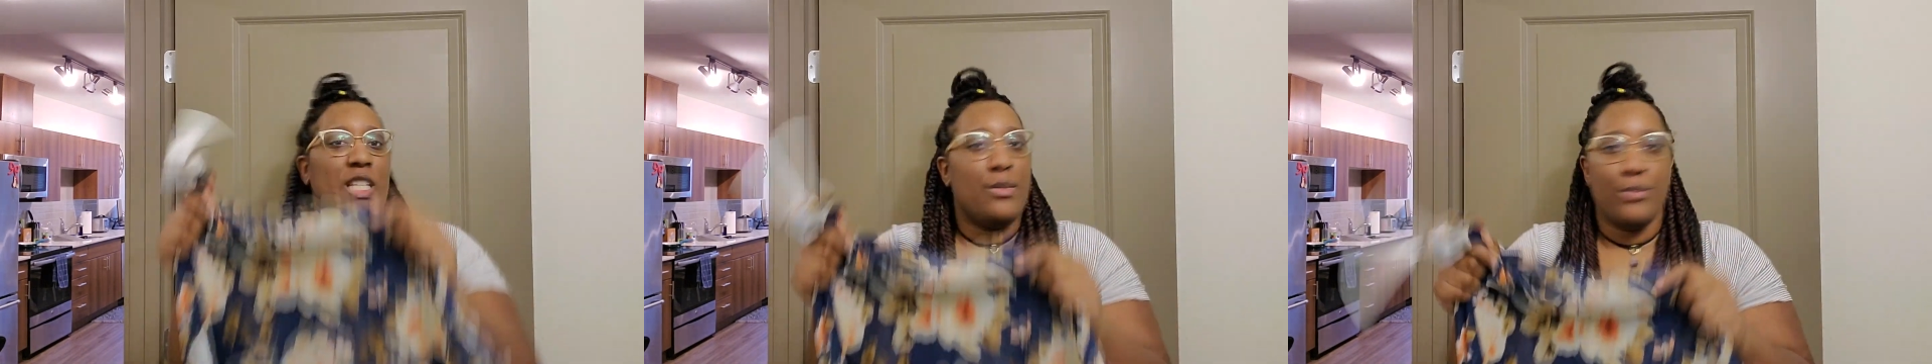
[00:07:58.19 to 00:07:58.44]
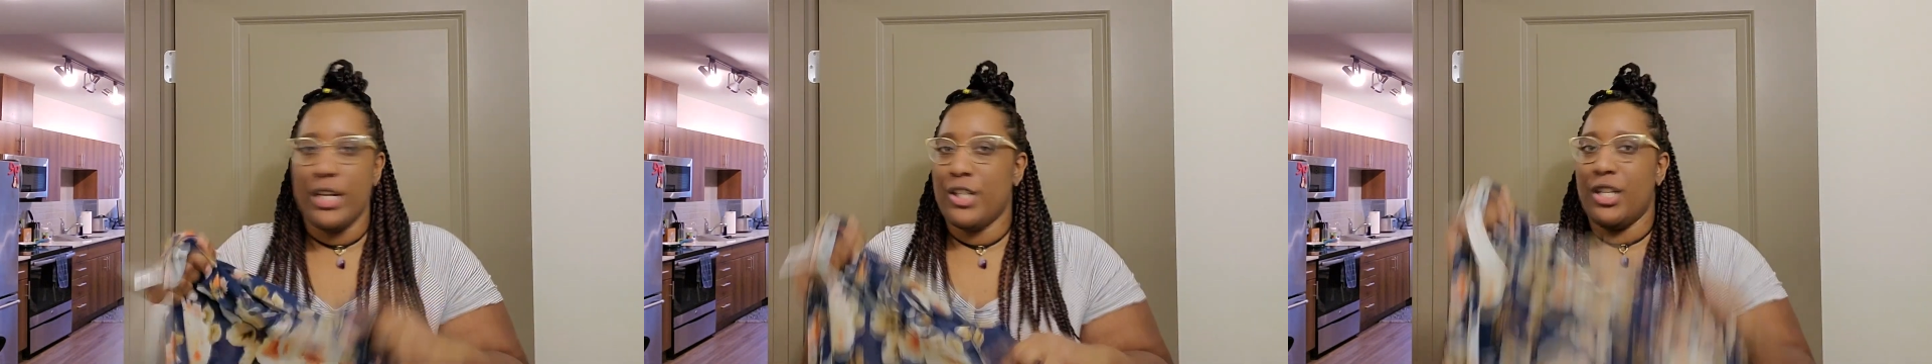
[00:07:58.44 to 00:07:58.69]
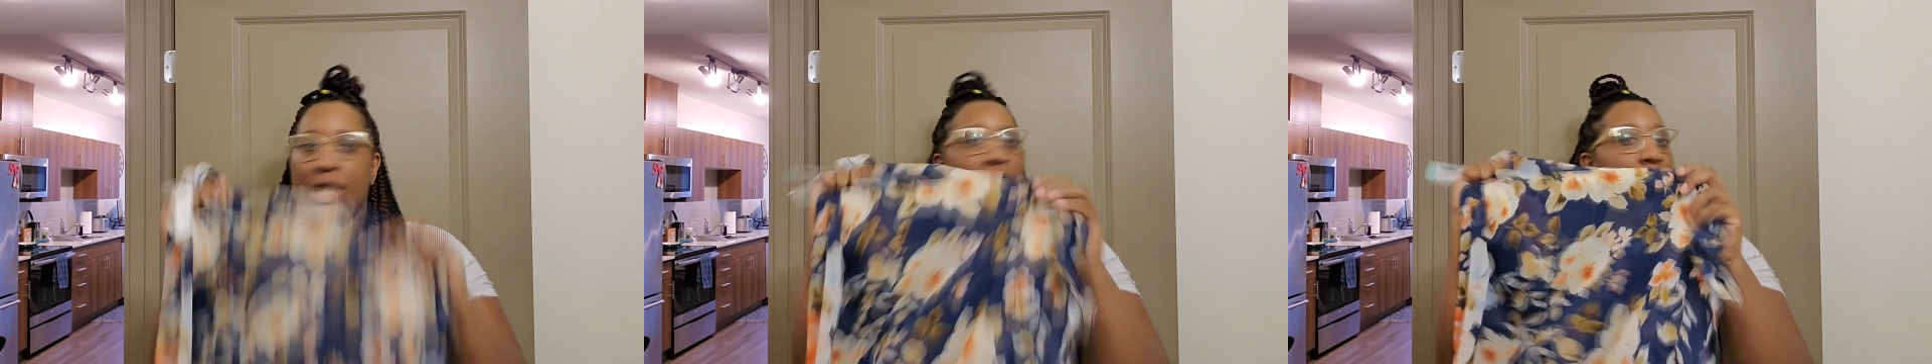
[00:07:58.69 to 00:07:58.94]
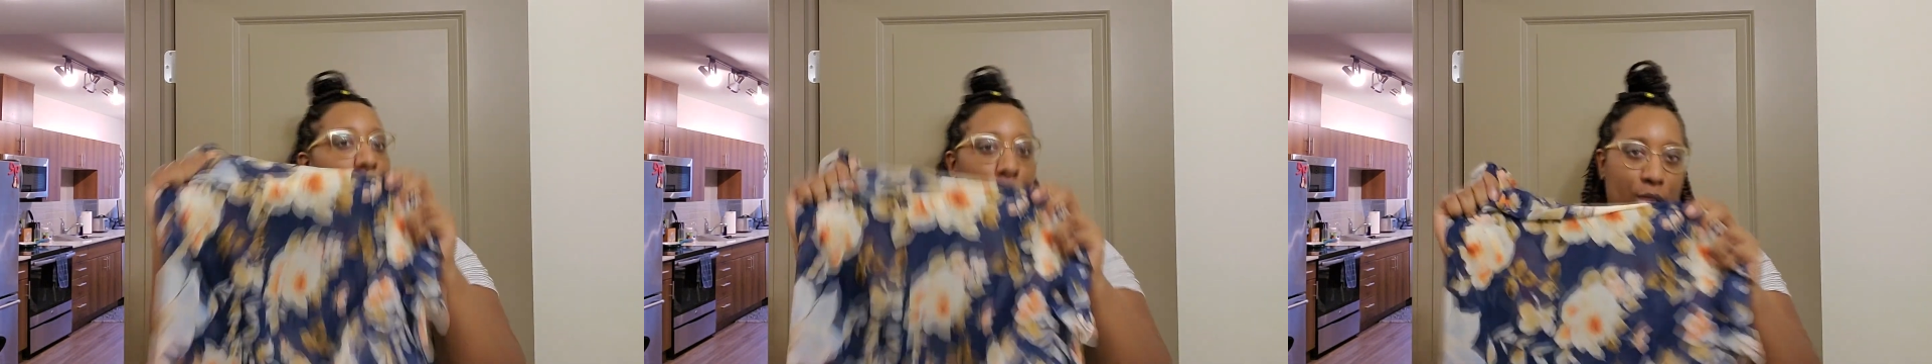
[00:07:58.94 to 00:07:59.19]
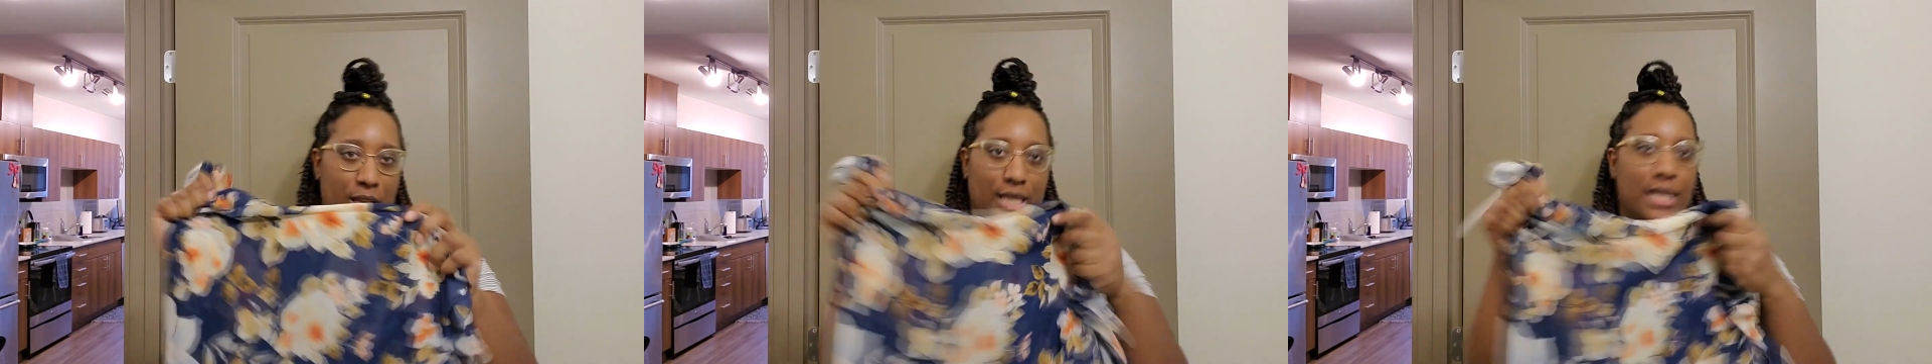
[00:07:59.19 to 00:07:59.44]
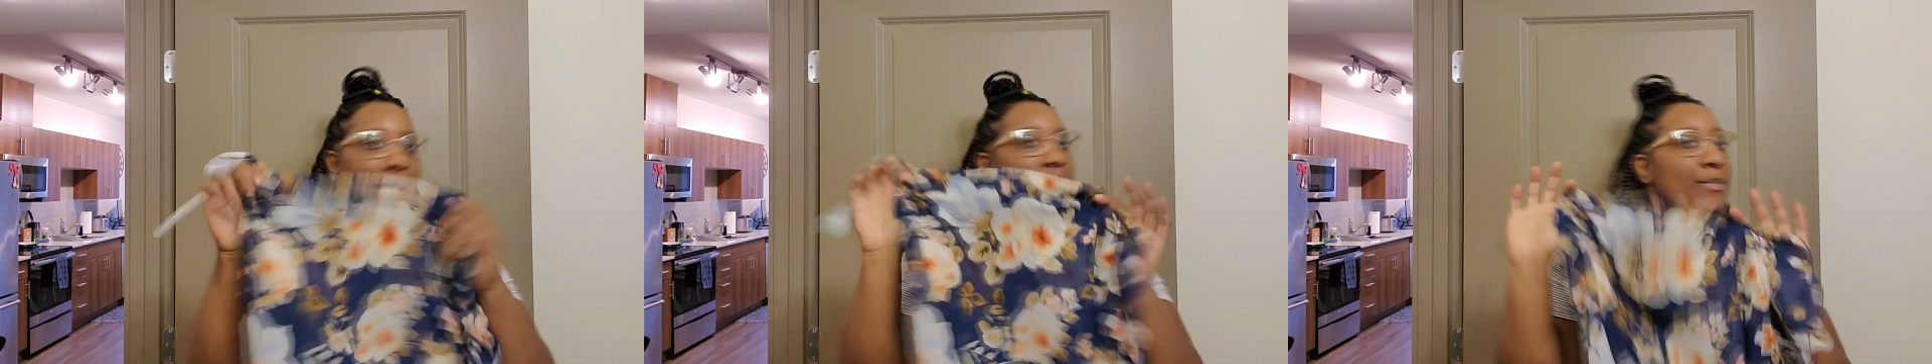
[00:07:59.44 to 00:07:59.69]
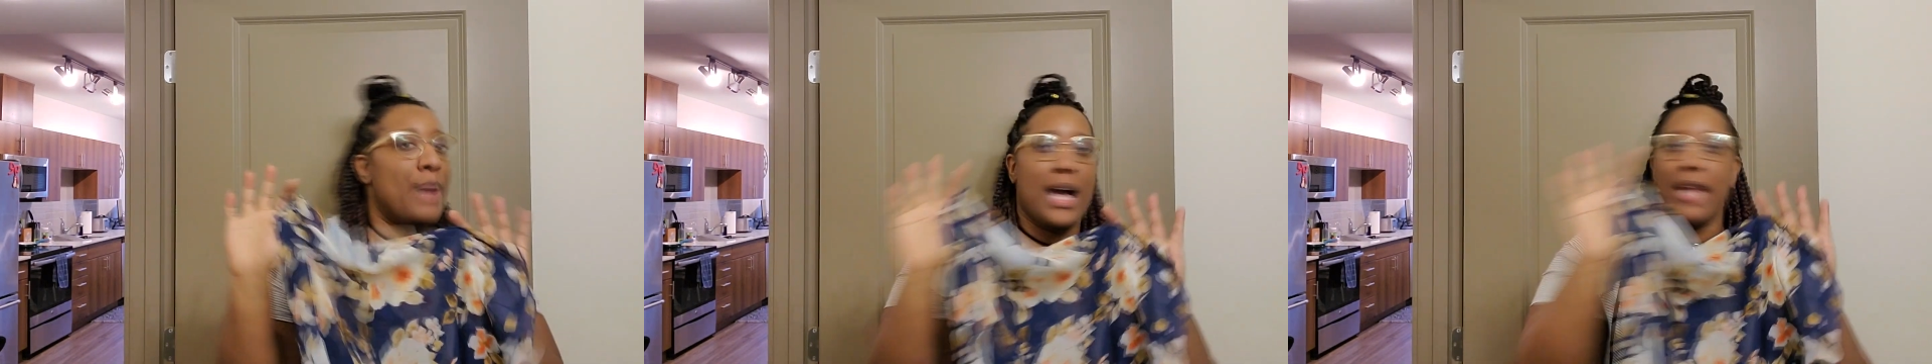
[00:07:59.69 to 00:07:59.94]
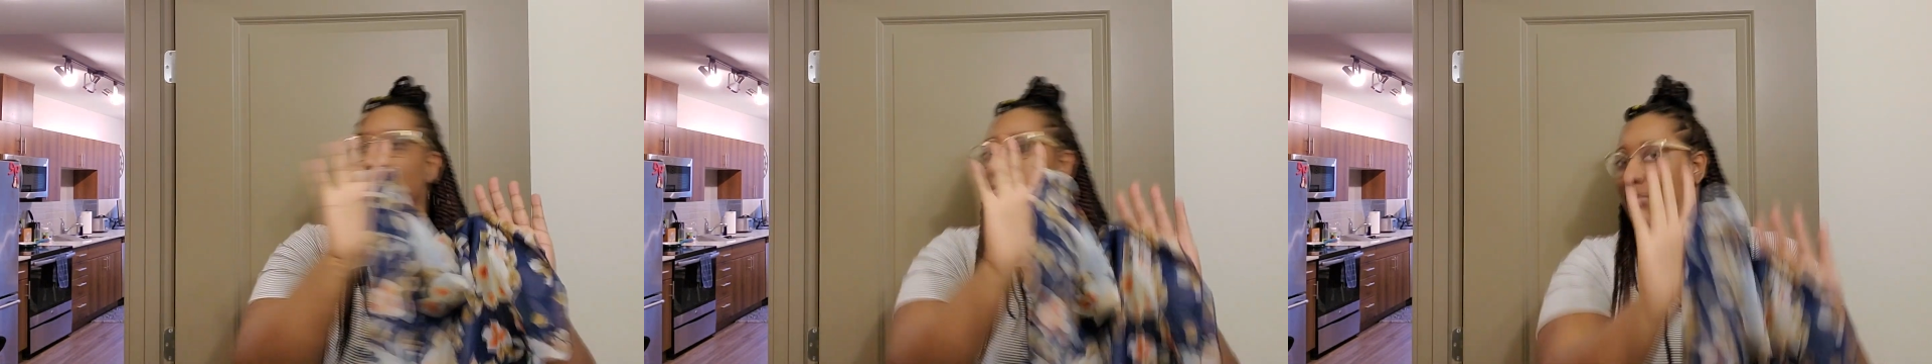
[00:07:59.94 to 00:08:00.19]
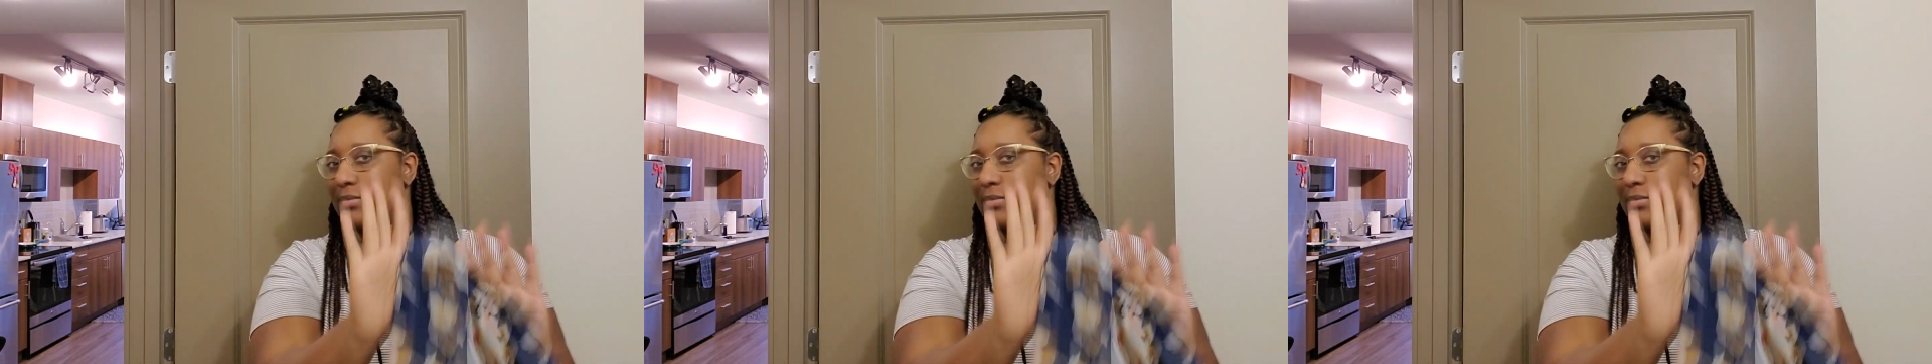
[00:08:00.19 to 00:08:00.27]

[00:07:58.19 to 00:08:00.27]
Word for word: impression, don't like this, but.